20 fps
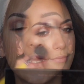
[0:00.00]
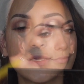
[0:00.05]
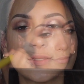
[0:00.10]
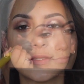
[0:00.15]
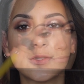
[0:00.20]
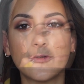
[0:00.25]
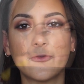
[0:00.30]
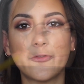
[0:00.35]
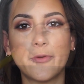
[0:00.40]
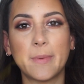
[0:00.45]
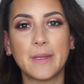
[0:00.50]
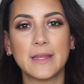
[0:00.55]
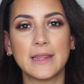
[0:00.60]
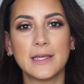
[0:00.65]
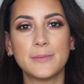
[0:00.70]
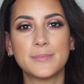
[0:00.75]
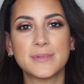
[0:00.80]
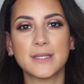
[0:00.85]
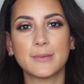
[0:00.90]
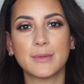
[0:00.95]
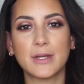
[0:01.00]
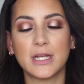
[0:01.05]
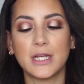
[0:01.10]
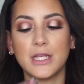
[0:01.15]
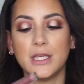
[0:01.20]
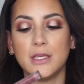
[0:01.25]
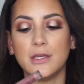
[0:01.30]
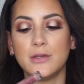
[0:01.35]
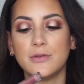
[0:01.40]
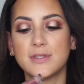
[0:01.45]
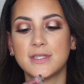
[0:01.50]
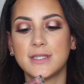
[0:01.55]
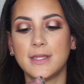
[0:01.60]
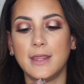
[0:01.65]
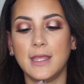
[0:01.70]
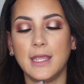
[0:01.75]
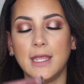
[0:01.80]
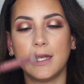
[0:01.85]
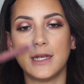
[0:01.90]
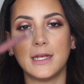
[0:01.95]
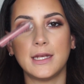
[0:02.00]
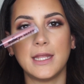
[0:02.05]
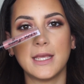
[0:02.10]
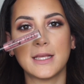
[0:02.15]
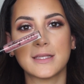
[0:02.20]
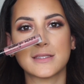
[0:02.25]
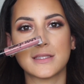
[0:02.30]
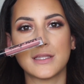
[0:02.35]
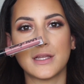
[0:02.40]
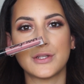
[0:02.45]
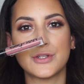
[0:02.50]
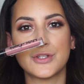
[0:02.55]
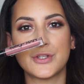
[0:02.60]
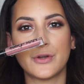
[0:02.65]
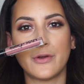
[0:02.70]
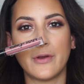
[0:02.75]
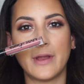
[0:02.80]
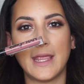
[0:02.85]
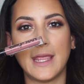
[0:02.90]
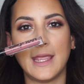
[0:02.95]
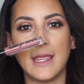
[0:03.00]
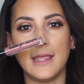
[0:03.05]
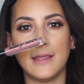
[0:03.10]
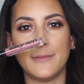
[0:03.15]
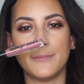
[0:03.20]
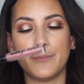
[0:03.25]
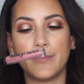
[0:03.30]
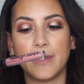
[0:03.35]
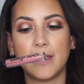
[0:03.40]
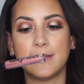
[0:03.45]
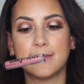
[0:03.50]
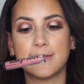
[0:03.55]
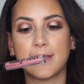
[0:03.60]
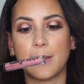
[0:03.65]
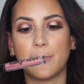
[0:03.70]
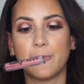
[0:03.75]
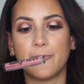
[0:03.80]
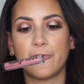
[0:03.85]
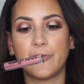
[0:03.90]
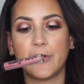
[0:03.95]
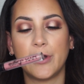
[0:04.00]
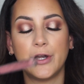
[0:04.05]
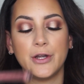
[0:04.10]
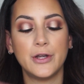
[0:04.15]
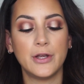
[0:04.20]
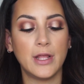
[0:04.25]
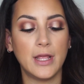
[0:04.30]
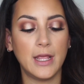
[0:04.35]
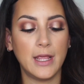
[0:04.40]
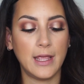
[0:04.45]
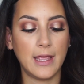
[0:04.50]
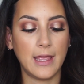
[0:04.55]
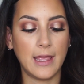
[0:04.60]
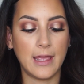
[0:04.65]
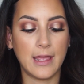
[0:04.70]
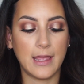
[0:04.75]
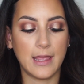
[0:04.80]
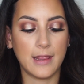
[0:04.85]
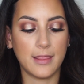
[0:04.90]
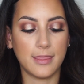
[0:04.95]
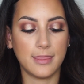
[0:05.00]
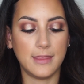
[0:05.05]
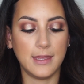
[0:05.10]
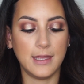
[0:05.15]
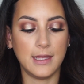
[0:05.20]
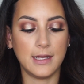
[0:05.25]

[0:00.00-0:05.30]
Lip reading: So for my lips, I'm going to use the NYX Lingerie in Bedtime Flirt and the